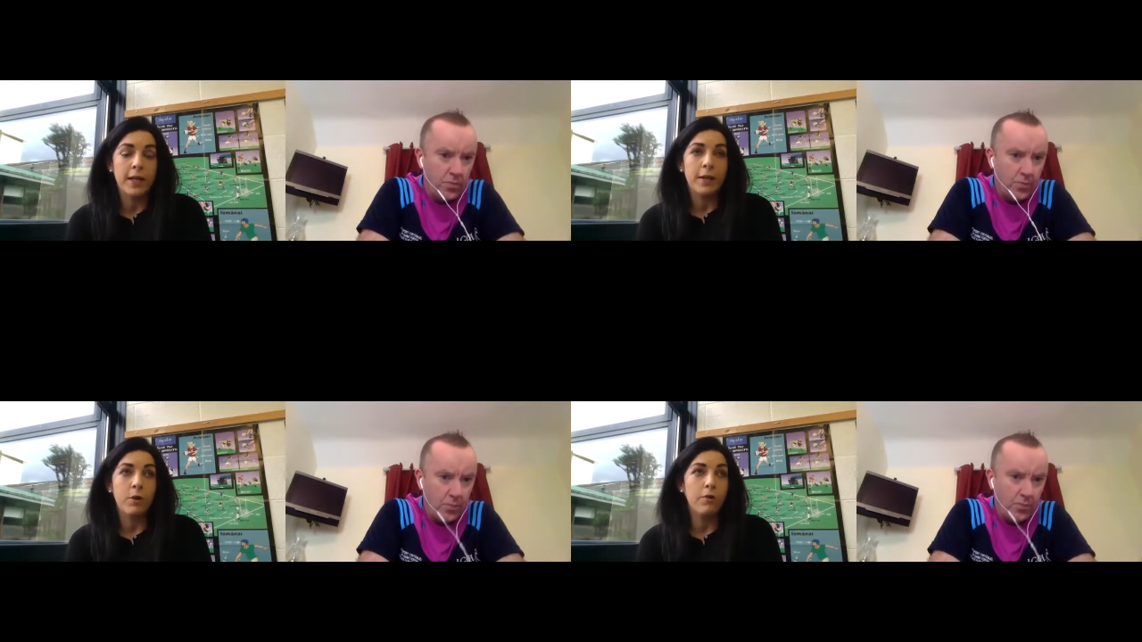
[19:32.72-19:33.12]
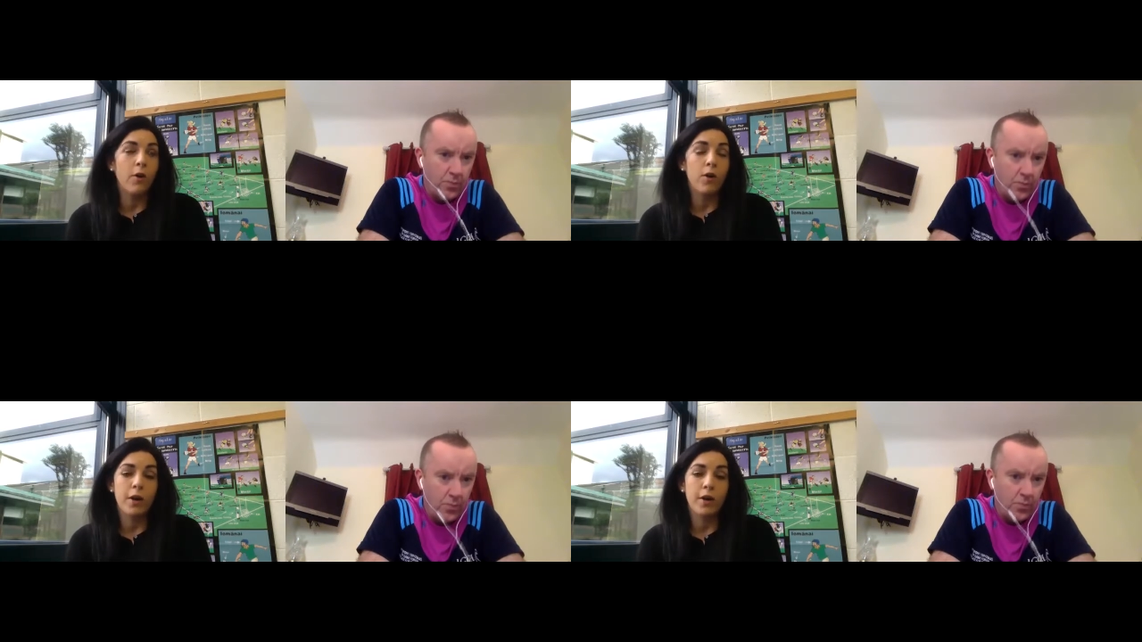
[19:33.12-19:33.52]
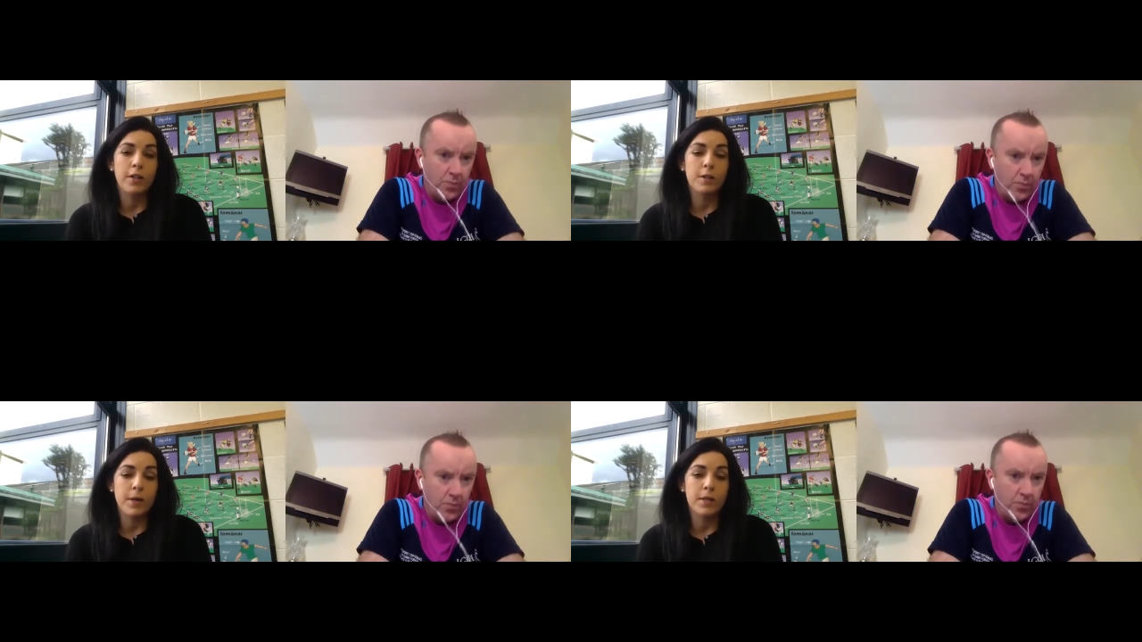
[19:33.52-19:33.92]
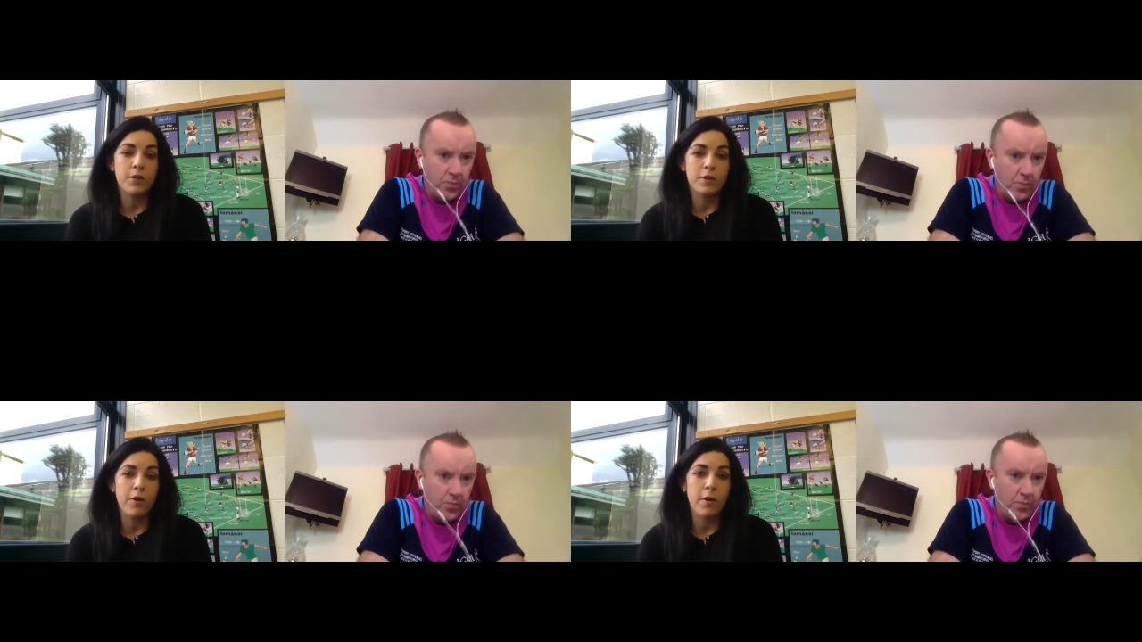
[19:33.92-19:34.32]
Speaker 1: we've all heard these messages
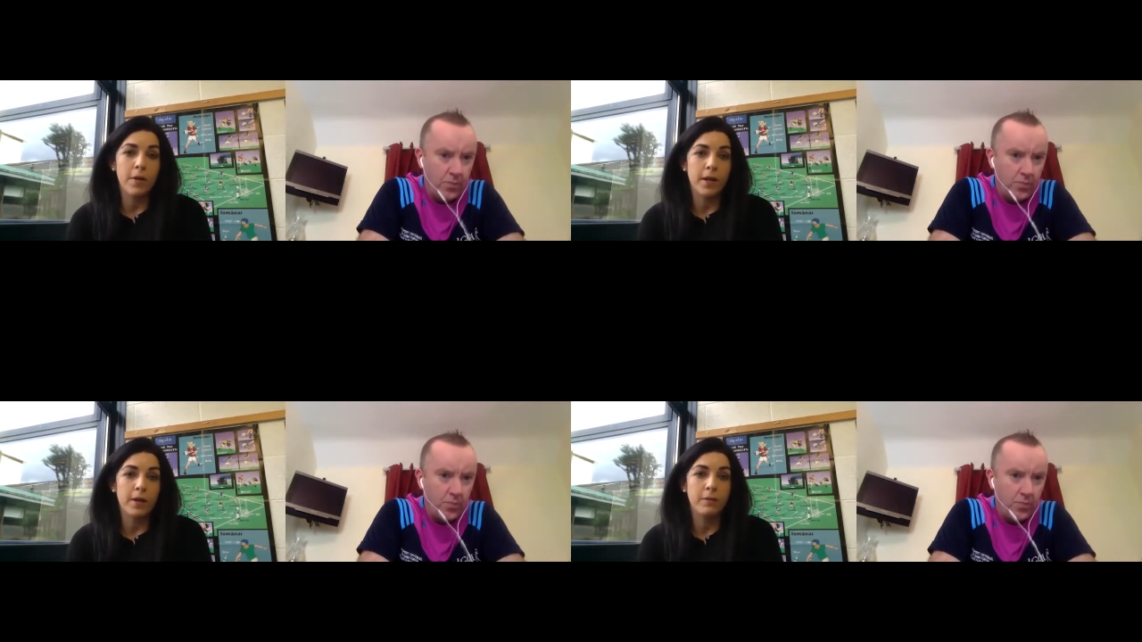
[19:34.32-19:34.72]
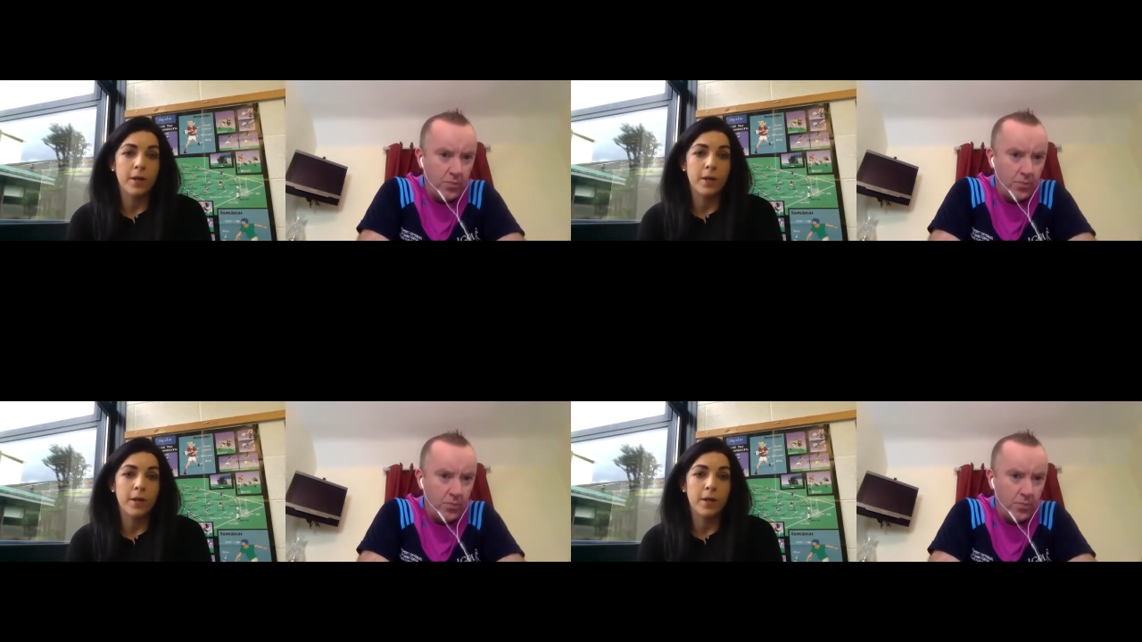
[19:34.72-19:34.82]
from it, and,